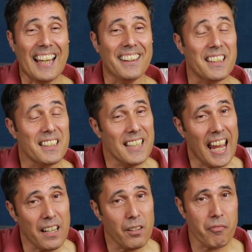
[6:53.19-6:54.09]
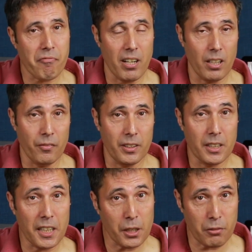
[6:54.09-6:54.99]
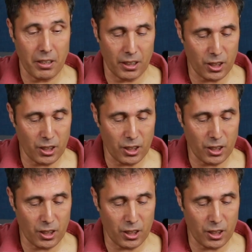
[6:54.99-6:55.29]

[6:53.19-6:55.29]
at the 10th fret of the D string.